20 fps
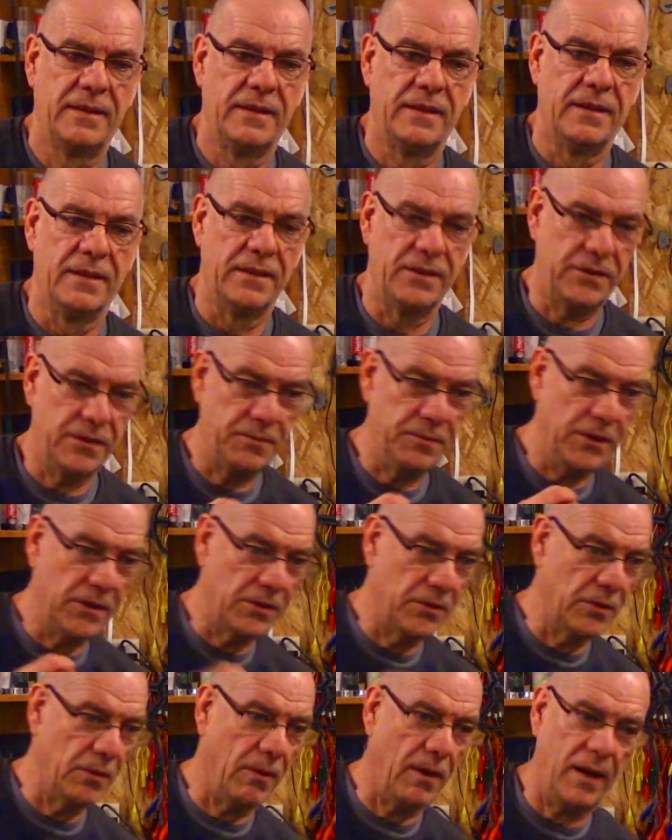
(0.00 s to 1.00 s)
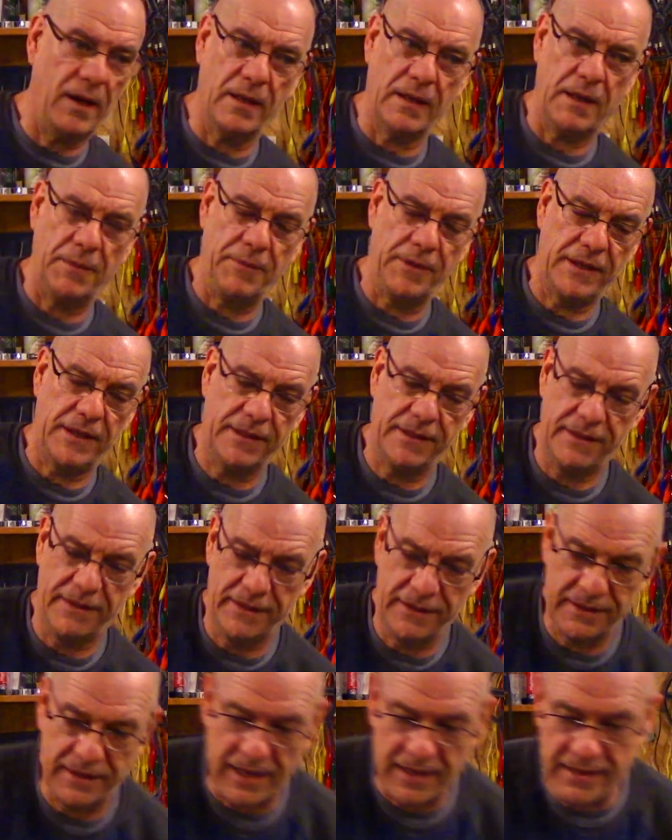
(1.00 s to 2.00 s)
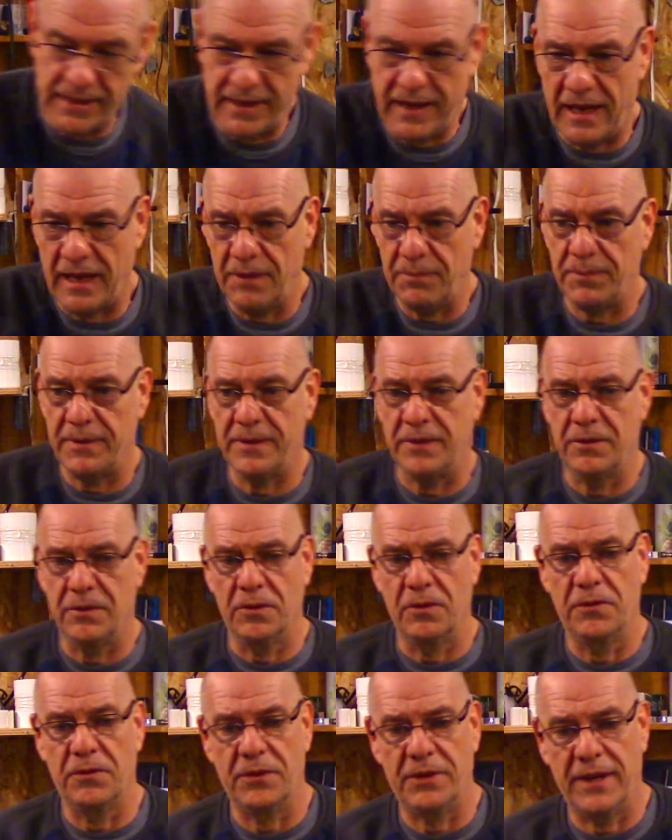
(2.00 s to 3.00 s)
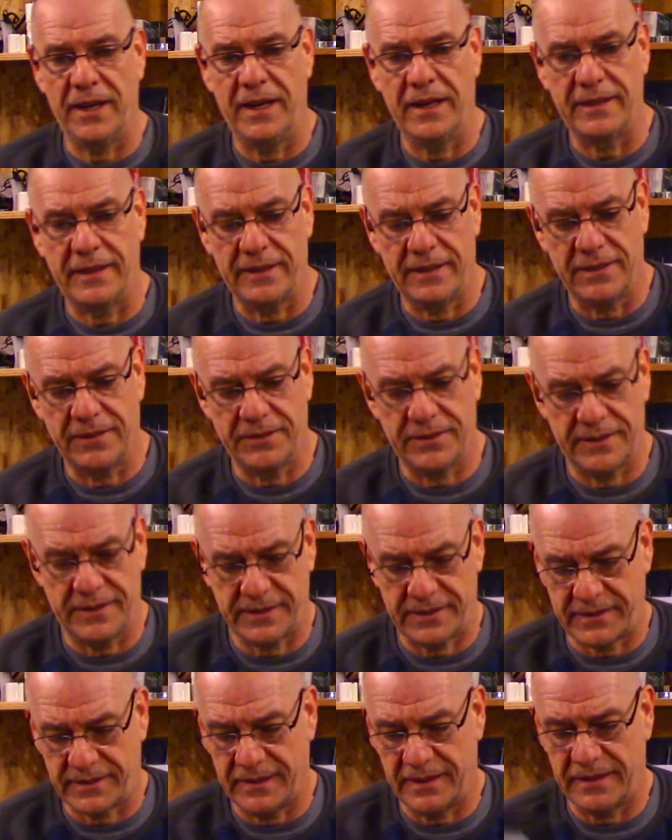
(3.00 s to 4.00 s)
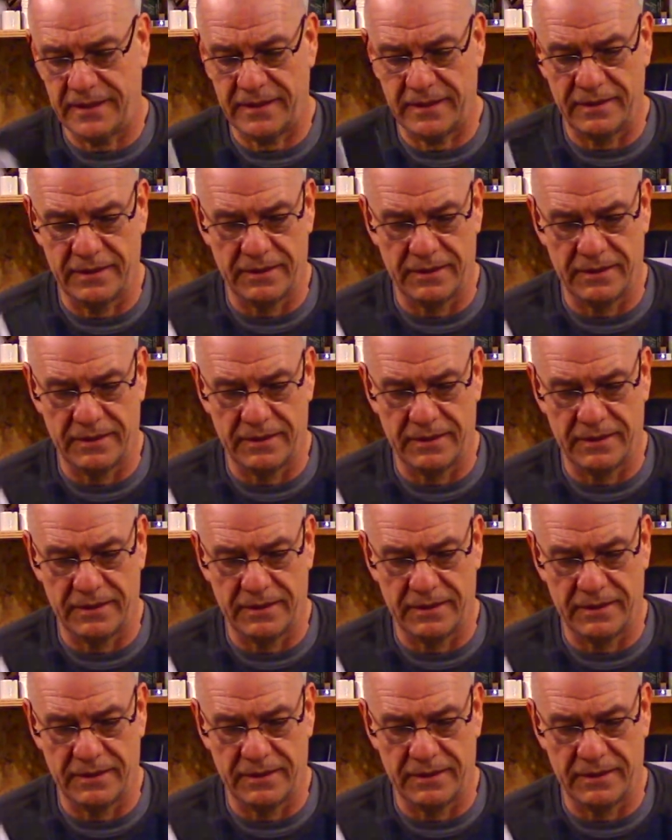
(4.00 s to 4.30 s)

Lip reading: and it took me a little while. I mean, that didn't happen overnight. You know, this thing